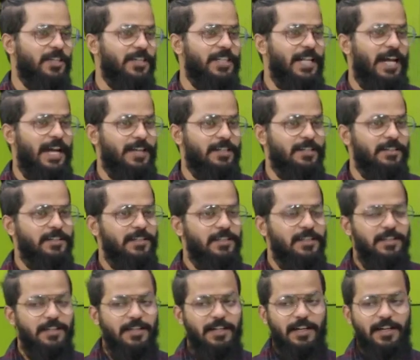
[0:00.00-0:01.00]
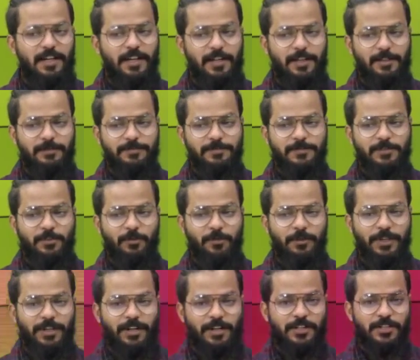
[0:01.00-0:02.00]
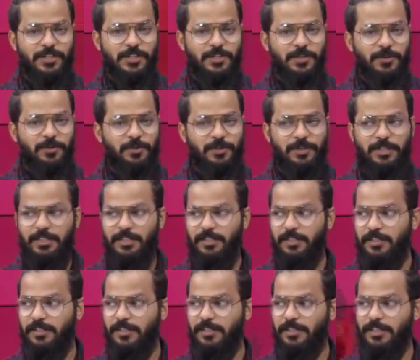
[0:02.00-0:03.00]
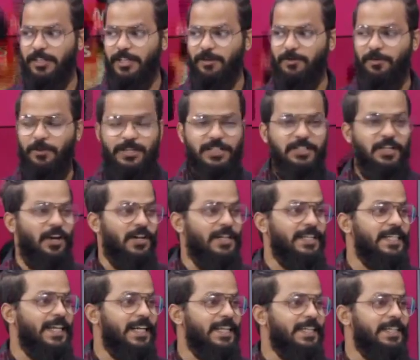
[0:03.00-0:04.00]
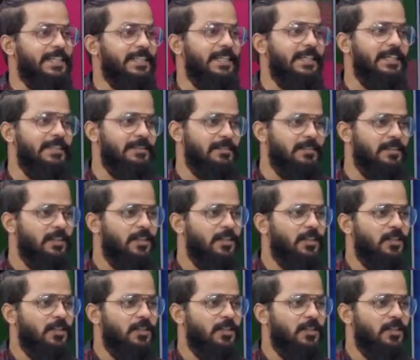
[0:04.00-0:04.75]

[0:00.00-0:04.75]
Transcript: on that. So we understood what content it is.